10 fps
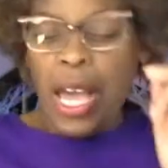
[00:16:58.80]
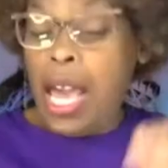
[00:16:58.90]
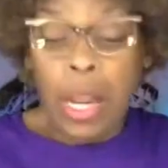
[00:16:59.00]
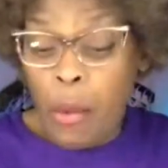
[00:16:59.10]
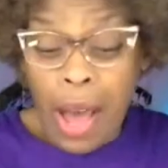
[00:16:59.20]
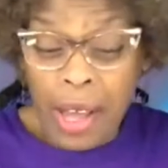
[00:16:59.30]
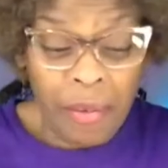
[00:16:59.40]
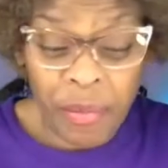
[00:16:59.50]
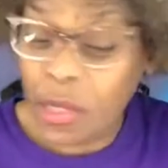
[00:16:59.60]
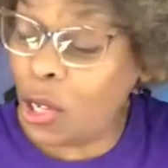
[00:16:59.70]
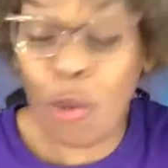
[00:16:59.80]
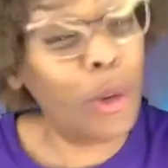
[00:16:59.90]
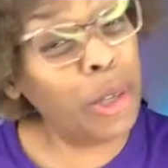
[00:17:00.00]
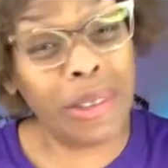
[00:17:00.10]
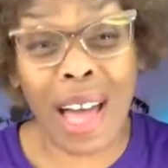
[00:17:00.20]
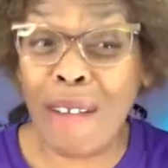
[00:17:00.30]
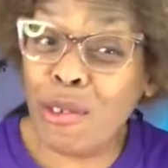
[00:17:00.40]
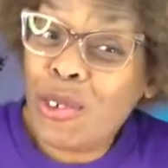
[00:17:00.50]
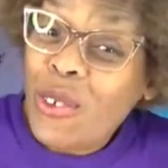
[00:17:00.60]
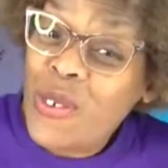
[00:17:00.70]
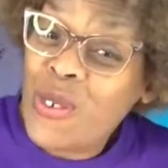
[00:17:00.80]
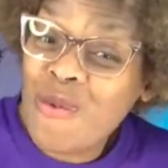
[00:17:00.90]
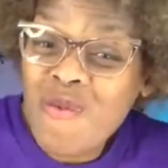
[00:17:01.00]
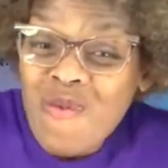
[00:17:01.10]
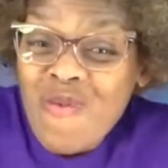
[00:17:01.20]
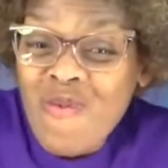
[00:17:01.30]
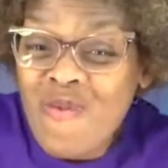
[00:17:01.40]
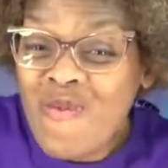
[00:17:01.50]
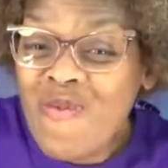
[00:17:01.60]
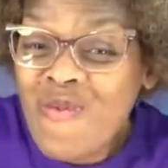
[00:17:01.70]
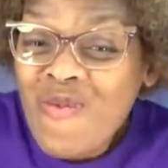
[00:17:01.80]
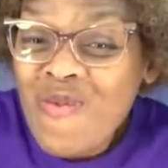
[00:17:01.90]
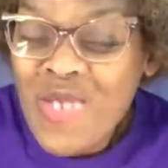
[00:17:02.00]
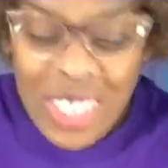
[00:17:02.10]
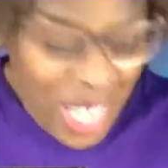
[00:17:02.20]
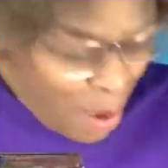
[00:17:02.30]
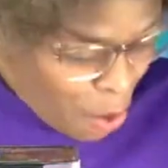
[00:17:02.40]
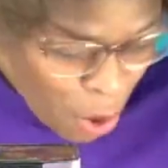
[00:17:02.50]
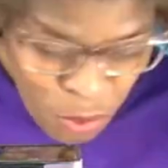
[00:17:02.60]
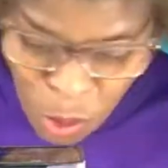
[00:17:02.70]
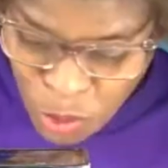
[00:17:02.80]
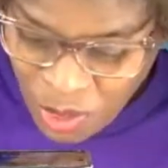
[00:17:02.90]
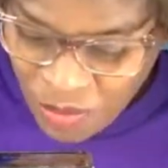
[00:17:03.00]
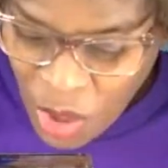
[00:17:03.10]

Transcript: Anyway, when you're live, you just keep on rolling.